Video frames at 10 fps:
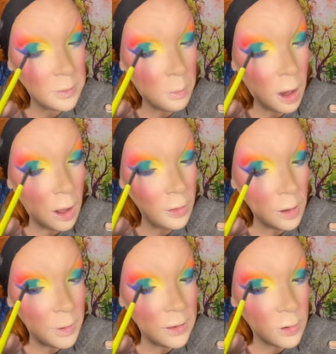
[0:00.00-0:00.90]
small little
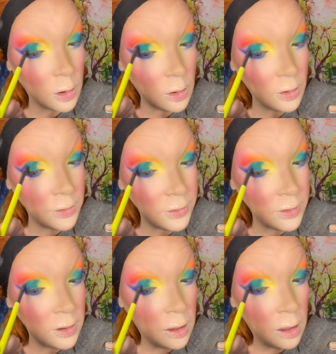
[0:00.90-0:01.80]
bitty circles,
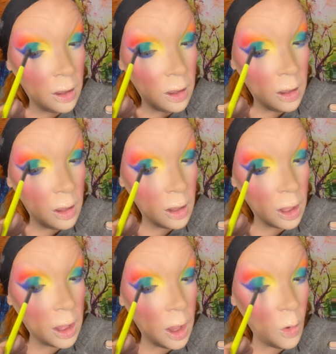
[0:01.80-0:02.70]

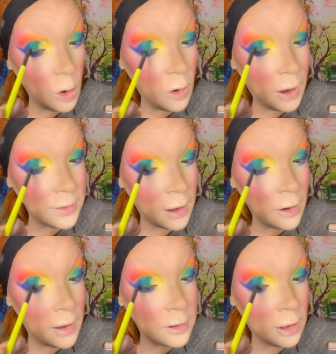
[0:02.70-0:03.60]
go across that
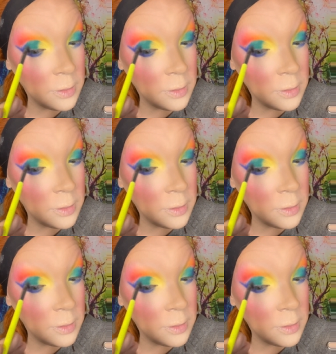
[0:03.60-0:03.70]
area until it's